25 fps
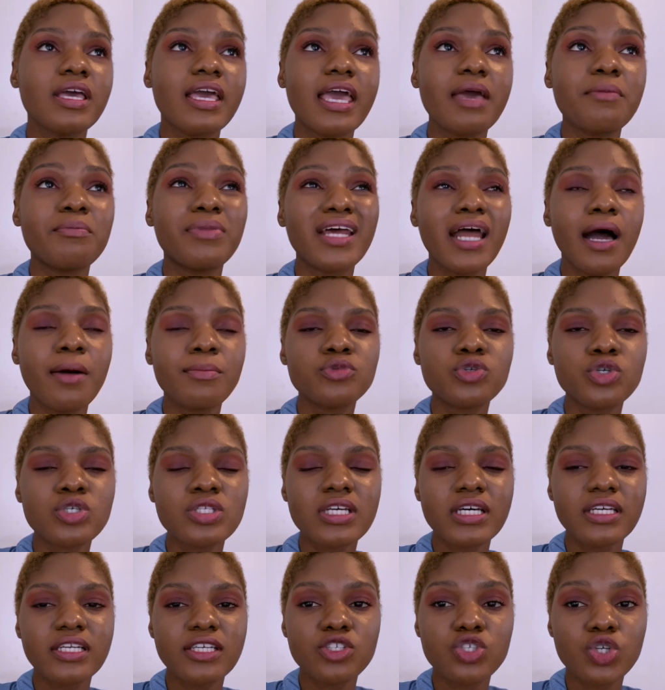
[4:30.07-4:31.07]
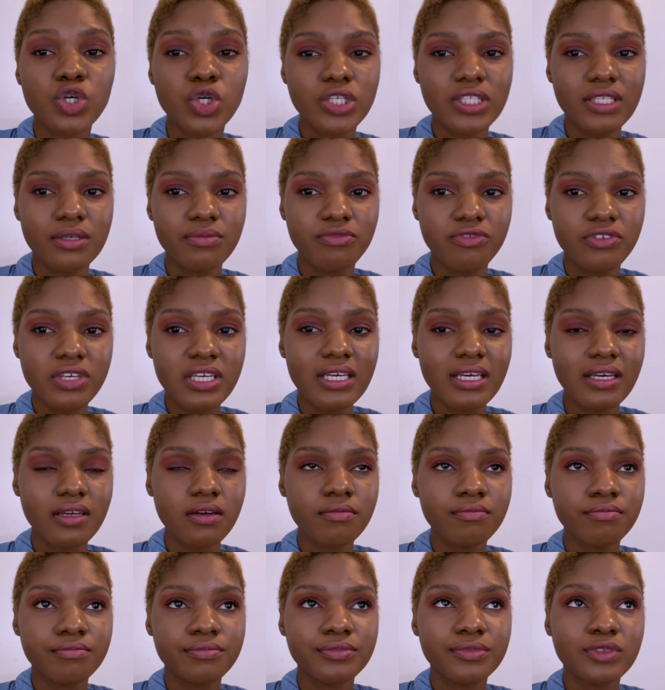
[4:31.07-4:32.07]
But I'm just gonna turn them
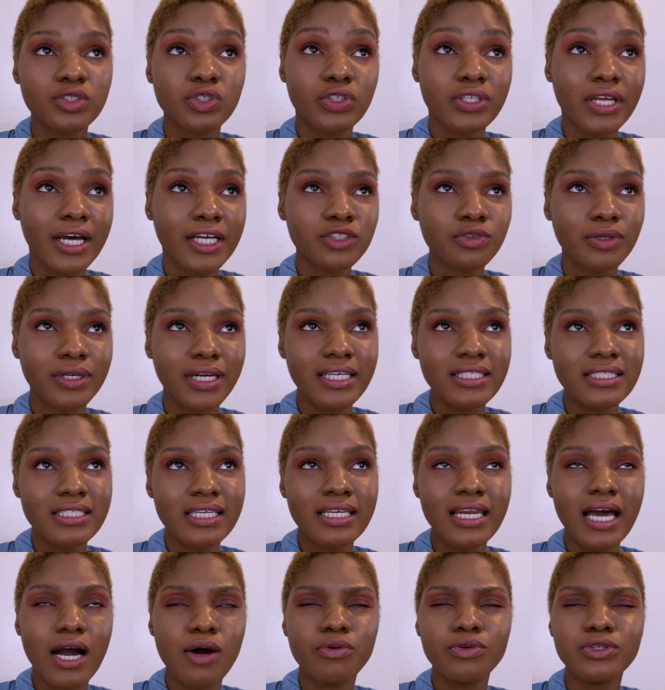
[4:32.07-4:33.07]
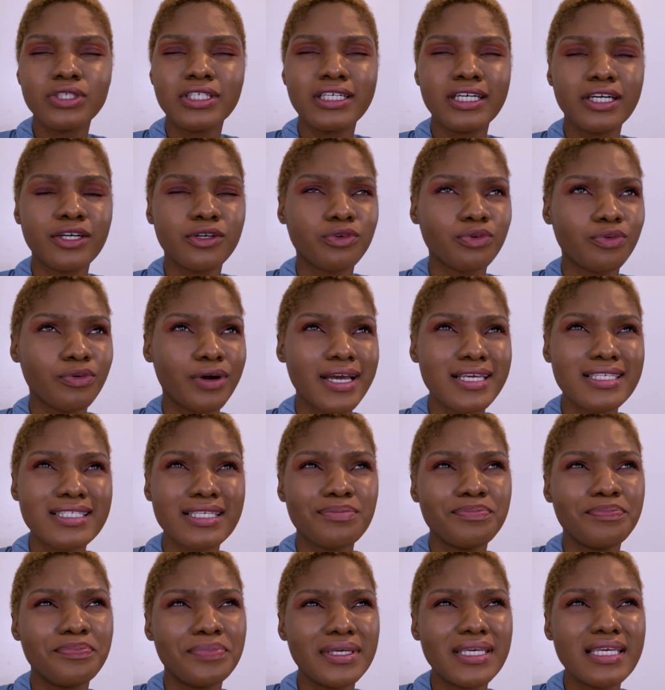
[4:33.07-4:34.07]
vegan. So that's what I did. I would cook rice
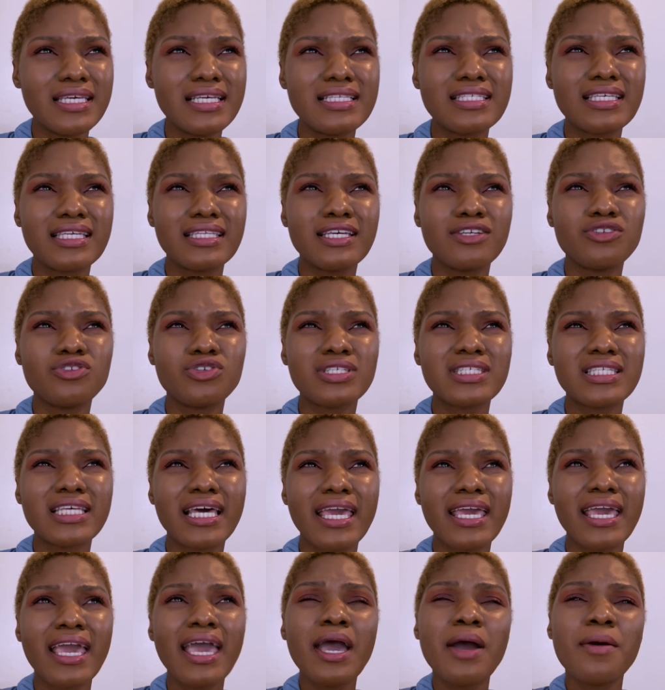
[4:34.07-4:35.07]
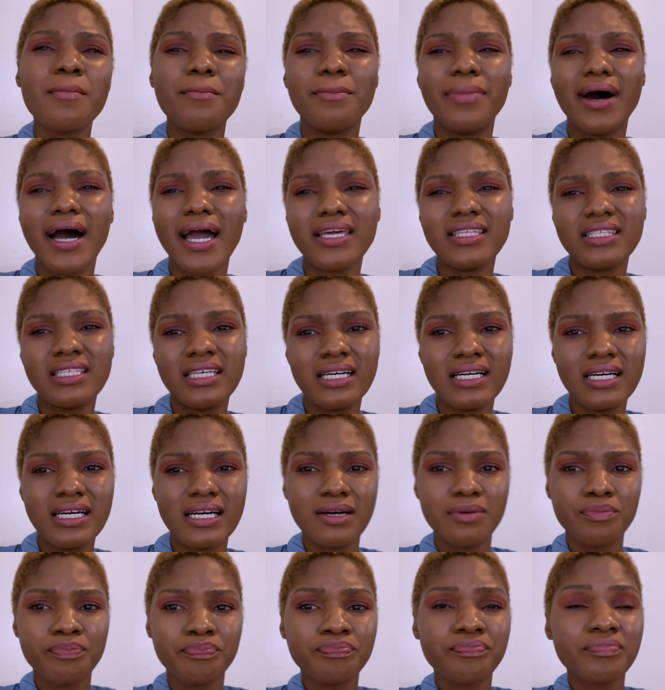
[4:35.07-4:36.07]
and beans, and then just like buy
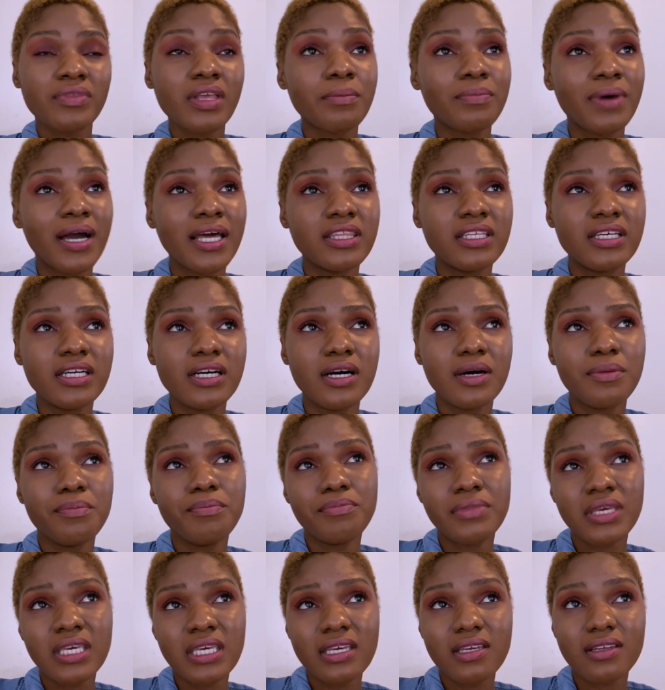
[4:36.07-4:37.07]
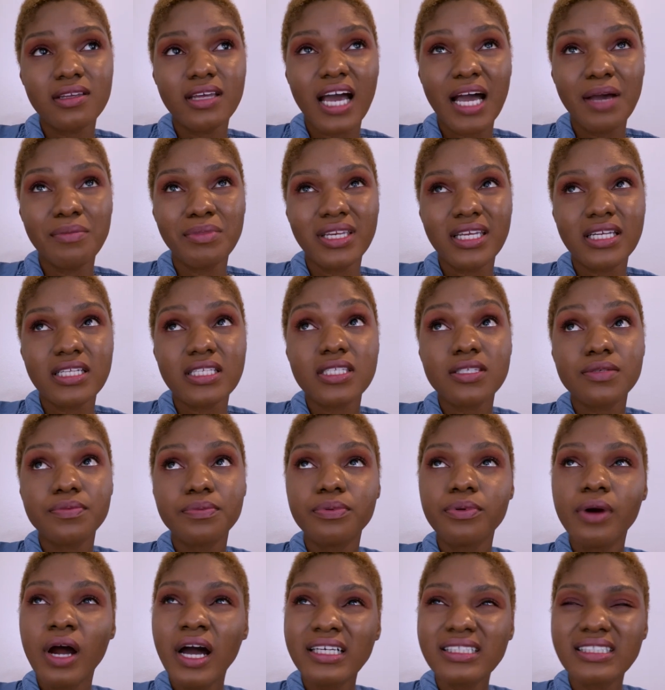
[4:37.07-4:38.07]
the meat. I mean, it's
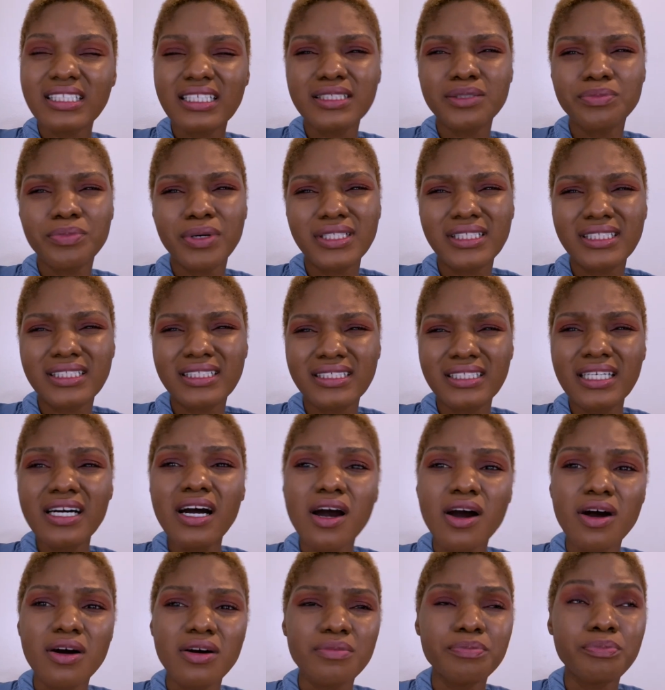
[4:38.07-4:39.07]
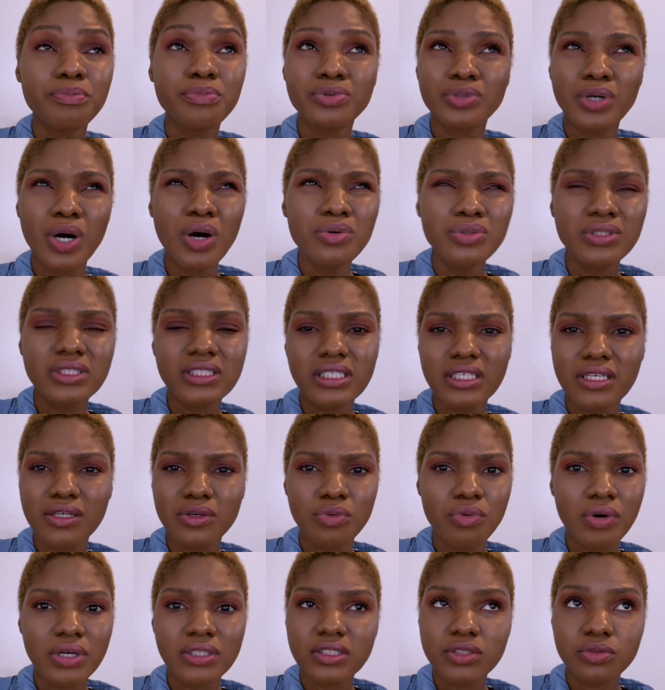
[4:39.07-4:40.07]
processed, but still
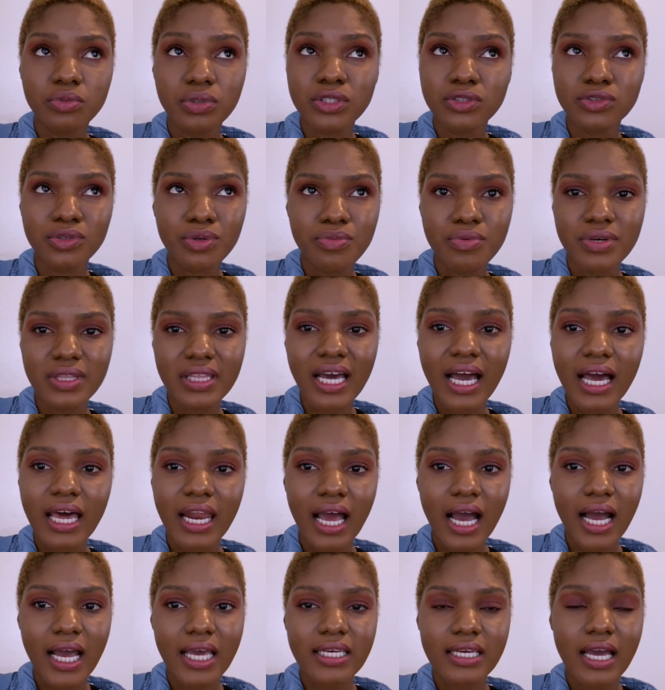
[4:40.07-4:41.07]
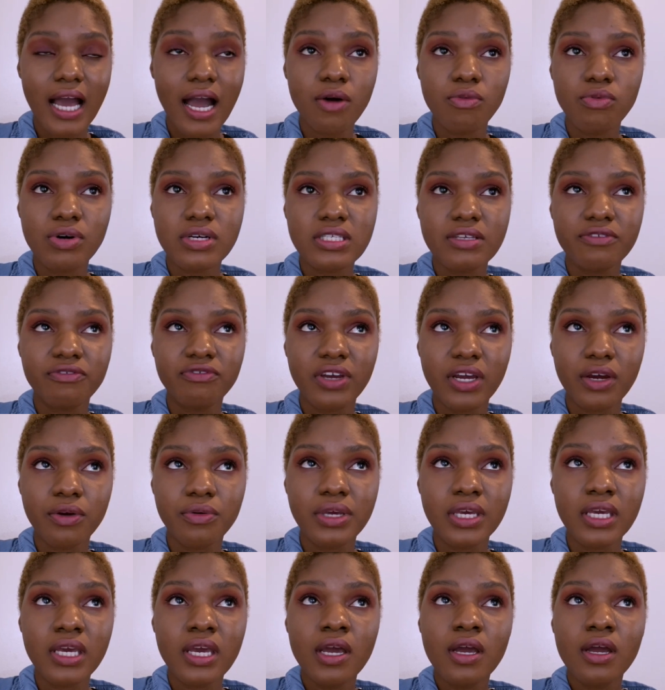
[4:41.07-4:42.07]
protein. What's wrong with that? I was a
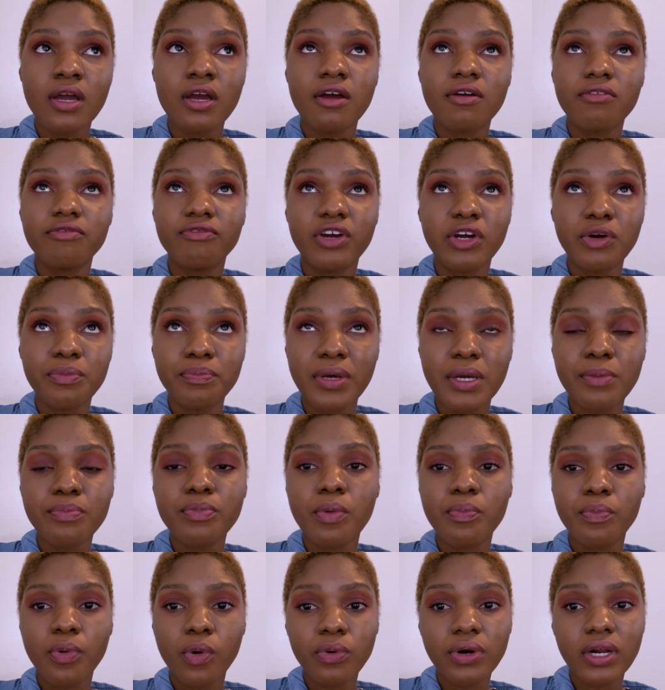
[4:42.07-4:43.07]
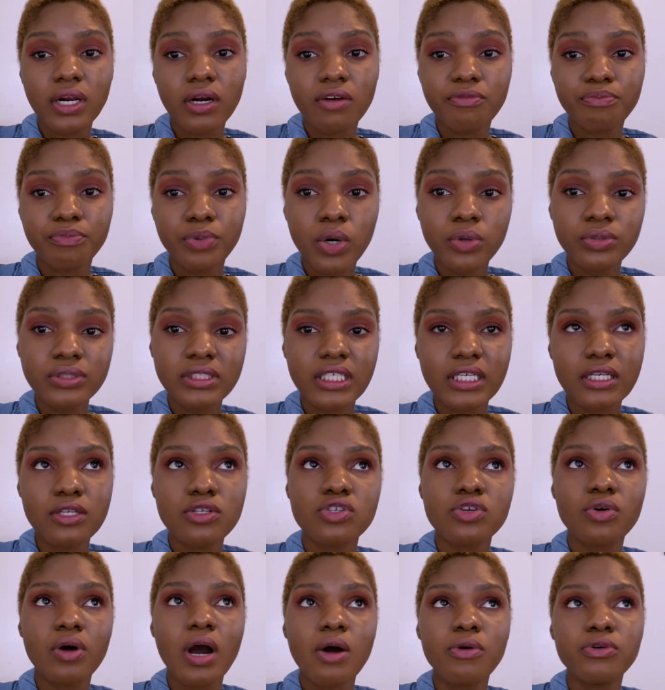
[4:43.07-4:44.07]
very, very big proponent of protein,
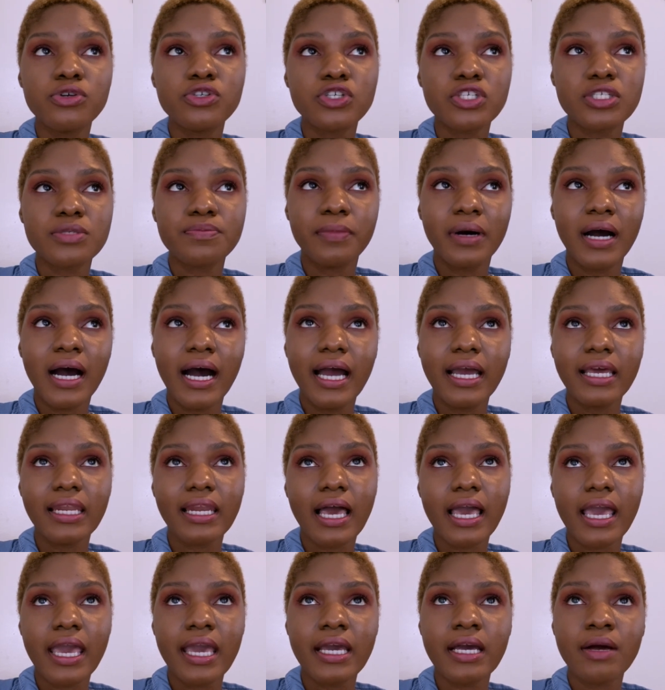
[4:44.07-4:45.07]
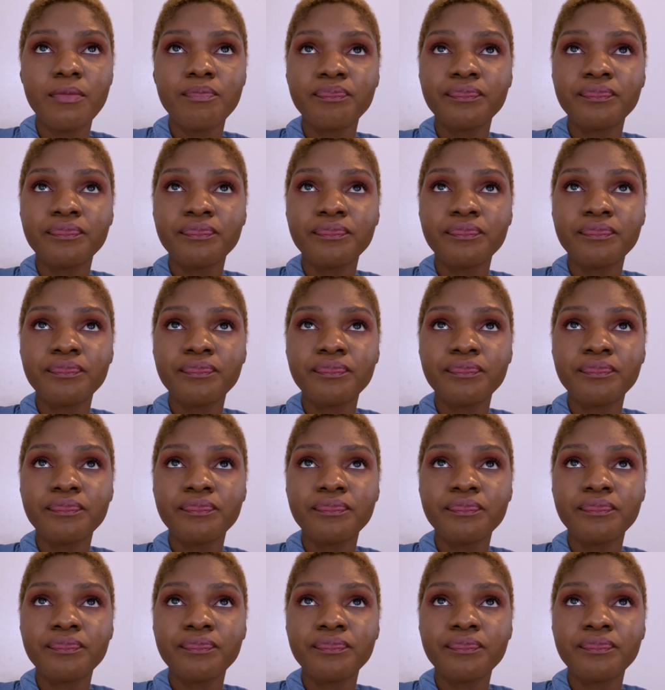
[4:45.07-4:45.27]
so I would just buy like